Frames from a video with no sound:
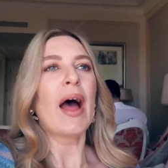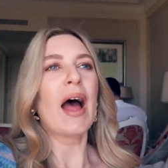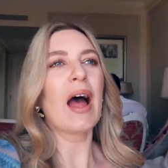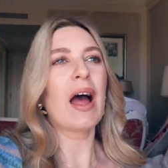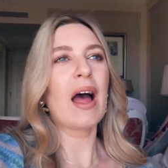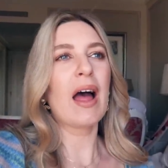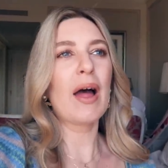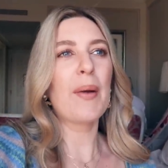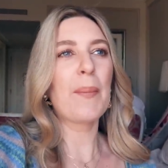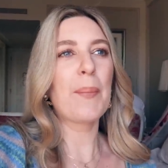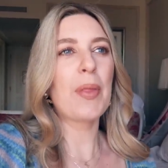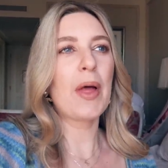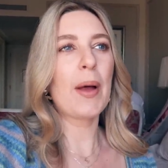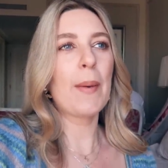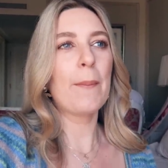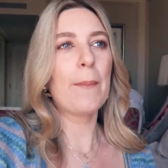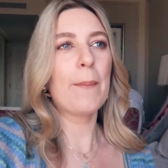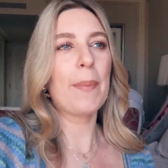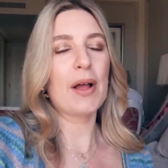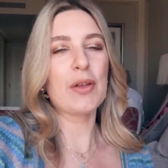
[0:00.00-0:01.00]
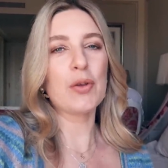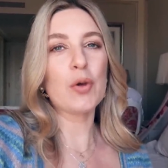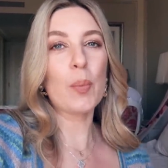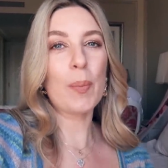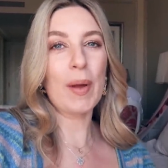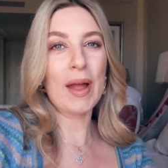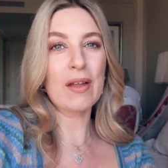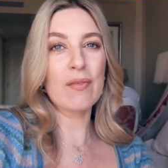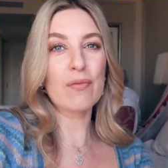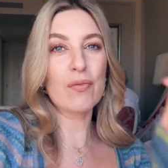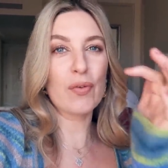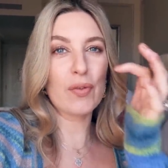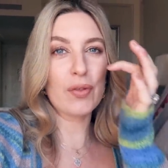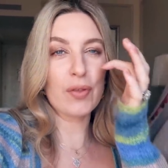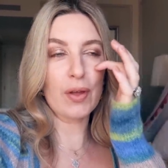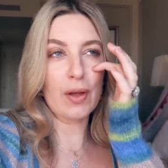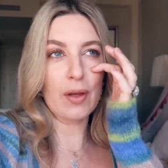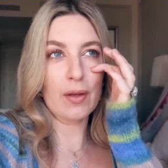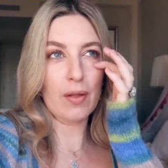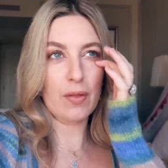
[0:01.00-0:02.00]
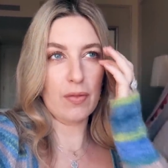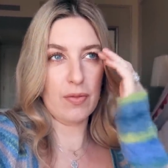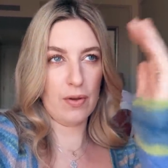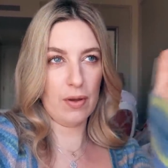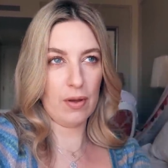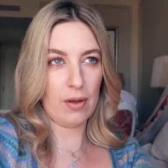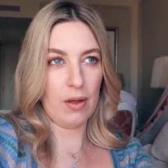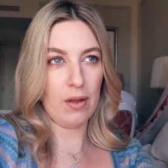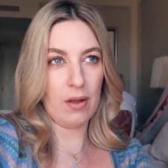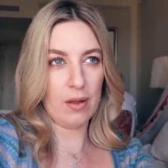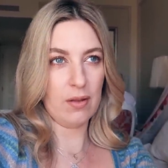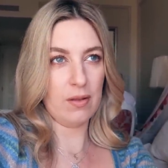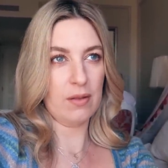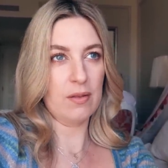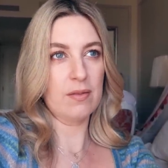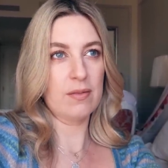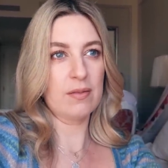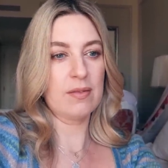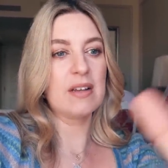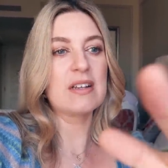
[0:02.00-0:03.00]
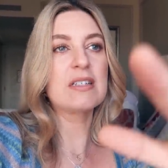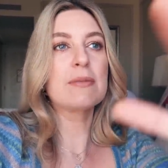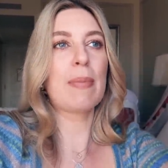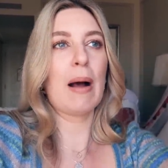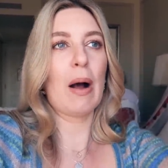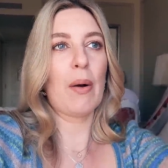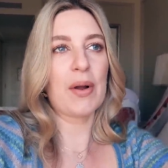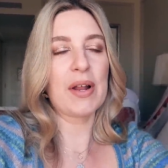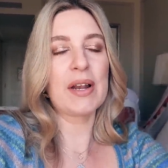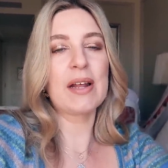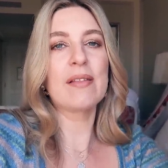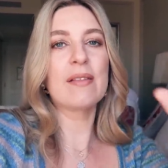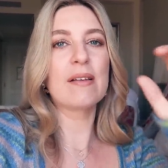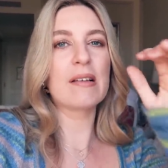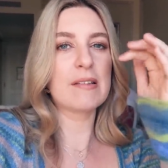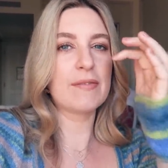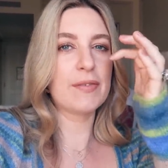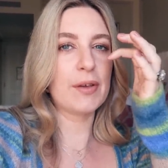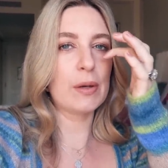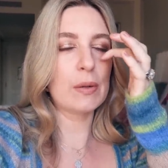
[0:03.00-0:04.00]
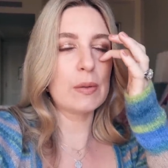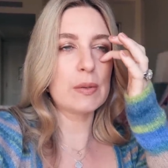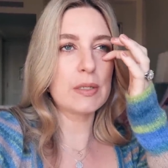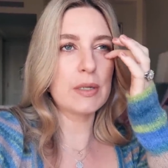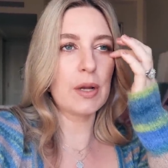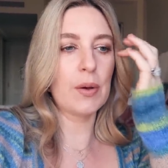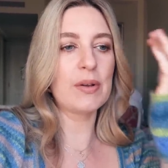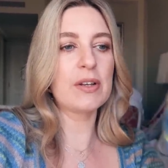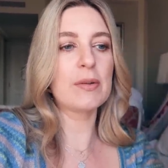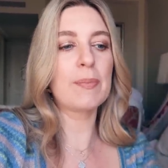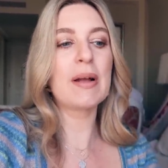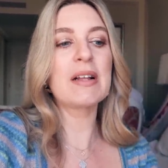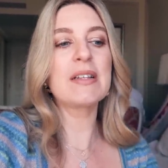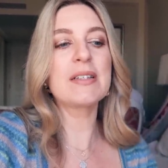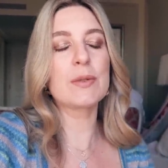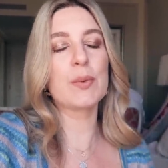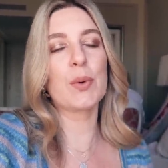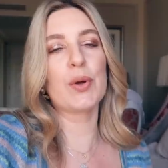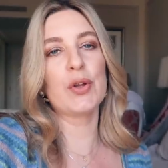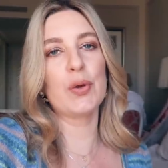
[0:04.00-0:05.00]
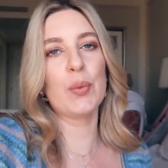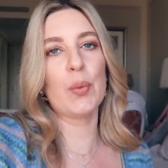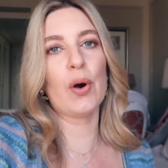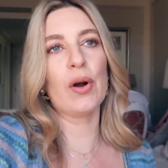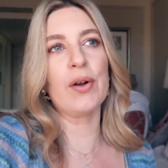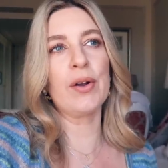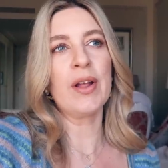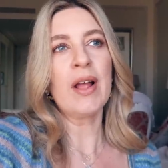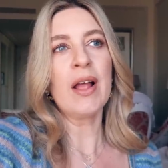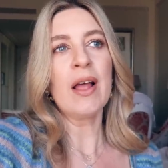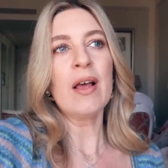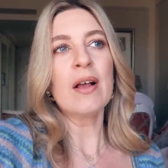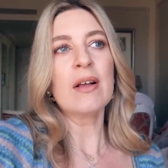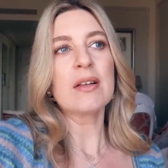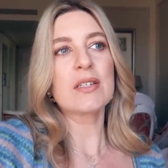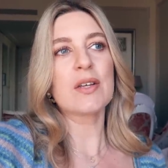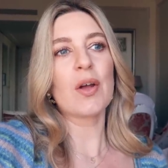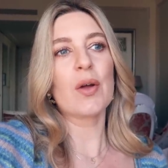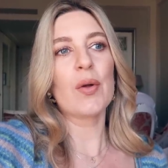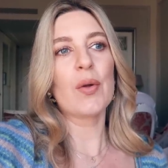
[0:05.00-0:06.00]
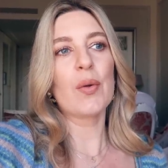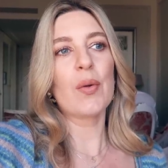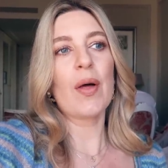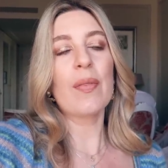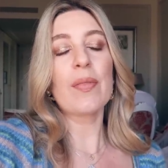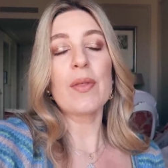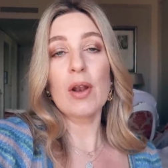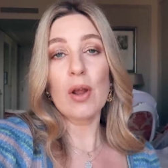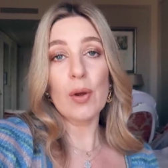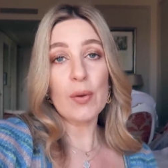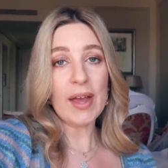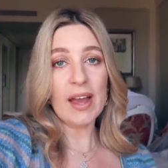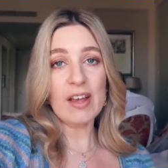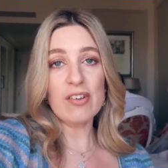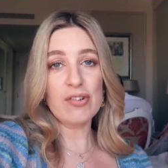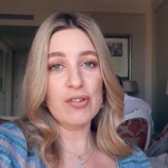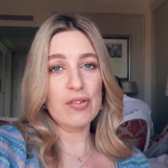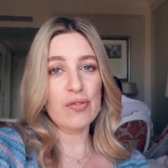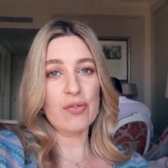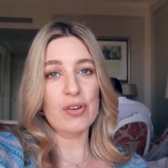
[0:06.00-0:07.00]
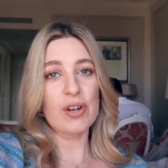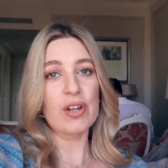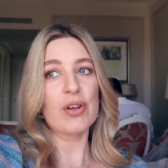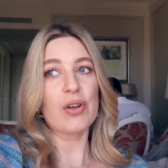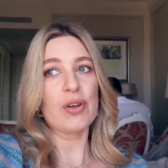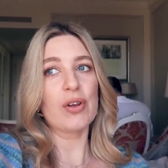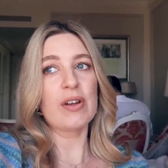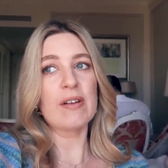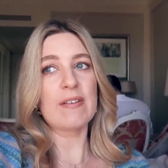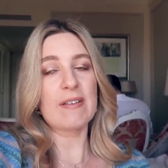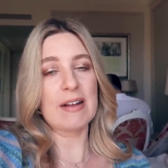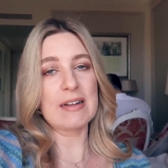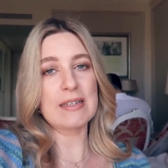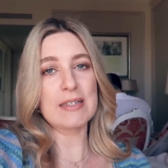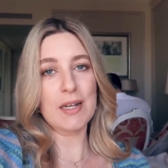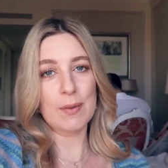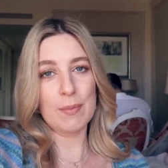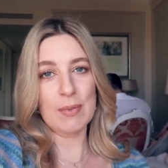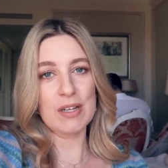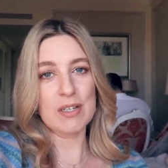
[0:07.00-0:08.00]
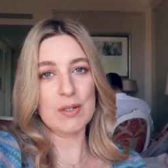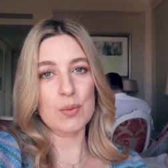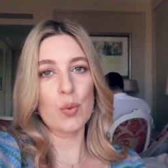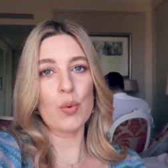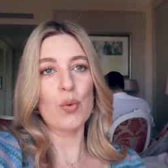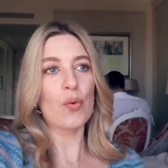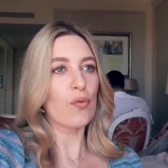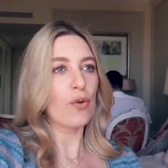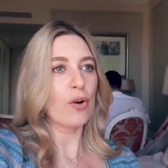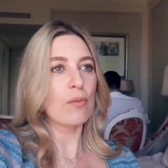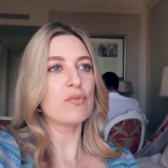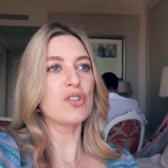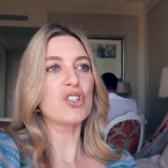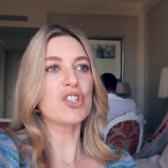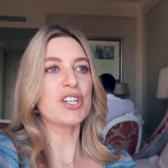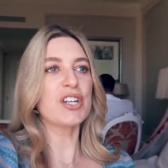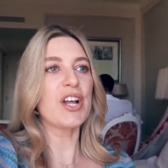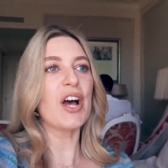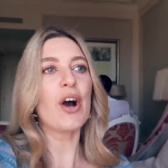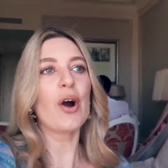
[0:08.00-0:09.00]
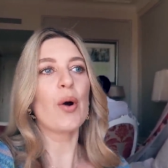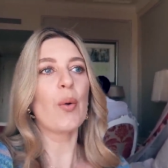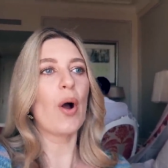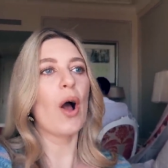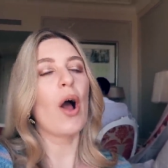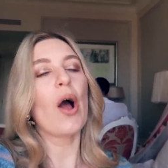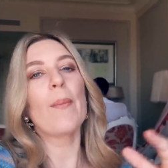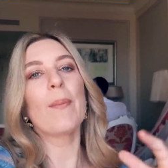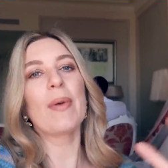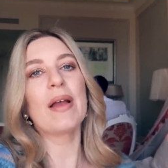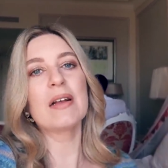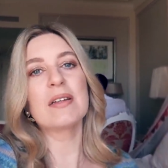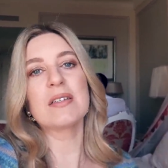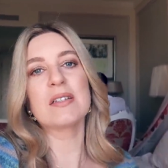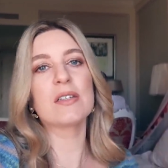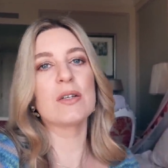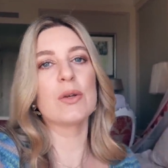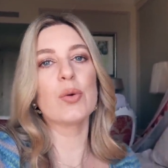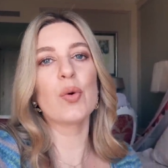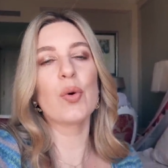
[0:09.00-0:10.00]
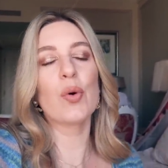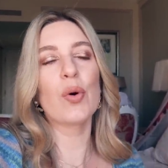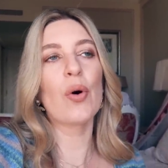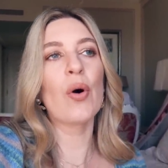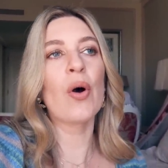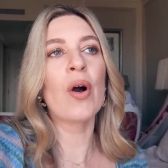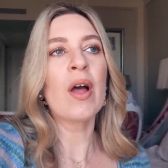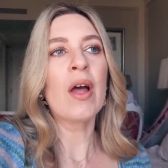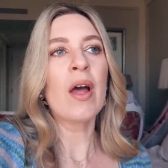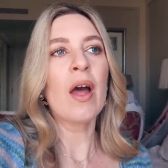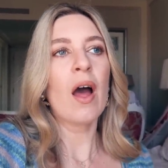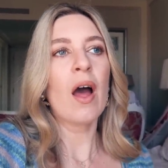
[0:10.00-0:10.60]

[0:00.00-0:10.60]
But you're paying for this balcony and this view, so it depends what you want. So, and the location is really good. It's like 10 minutes walk from CHANELLE, Hermes, Dior,